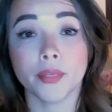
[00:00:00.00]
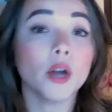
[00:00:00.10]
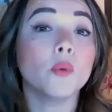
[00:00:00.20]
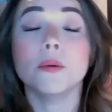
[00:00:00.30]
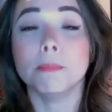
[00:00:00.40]

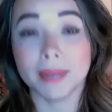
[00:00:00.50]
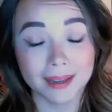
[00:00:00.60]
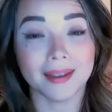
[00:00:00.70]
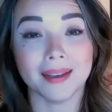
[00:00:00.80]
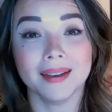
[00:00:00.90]
There will
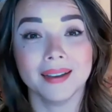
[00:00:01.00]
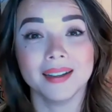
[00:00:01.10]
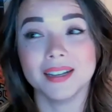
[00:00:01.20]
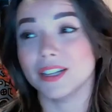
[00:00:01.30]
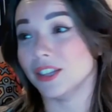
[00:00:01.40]
be
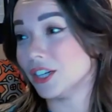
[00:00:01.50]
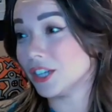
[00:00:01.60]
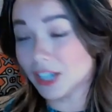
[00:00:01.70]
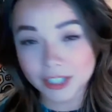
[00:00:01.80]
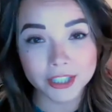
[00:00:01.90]

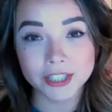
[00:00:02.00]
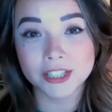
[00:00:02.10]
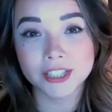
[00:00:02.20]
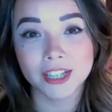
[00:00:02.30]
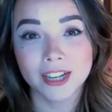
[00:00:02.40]
the
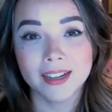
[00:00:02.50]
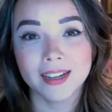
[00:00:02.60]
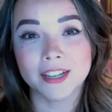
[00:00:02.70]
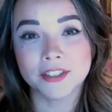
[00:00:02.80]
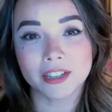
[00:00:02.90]
gunners
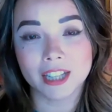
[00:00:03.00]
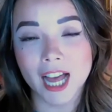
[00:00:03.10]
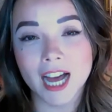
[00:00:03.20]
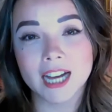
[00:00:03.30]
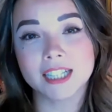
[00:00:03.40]
in your
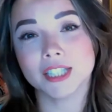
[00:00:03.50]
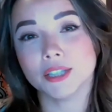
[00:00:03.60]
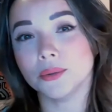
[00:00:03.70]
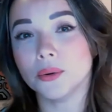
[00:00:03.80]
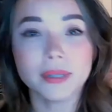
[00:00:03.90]
class
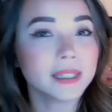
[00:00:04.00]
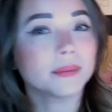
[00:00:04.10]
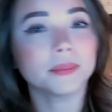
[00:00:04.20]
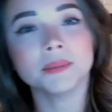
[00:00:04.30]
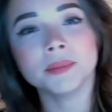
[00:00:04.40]
who
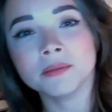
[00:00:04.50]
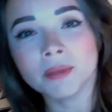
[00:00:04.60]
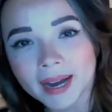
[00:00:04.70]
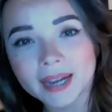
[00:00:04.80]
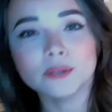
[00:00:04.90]
always going to be
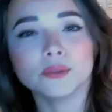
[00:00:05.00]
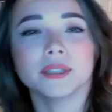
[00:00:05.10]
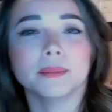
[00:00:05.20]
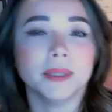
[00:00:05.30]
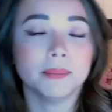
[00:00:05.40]
right
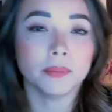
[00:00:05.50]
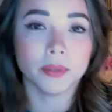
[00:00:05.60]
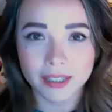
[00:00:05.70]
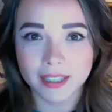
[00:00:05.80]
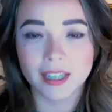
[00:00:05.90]
or they'd be
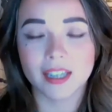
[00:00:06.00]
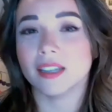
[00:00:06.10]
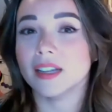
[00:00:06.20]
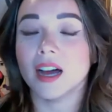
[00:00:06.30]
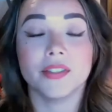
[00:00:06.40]

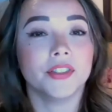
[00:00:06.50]
bullying.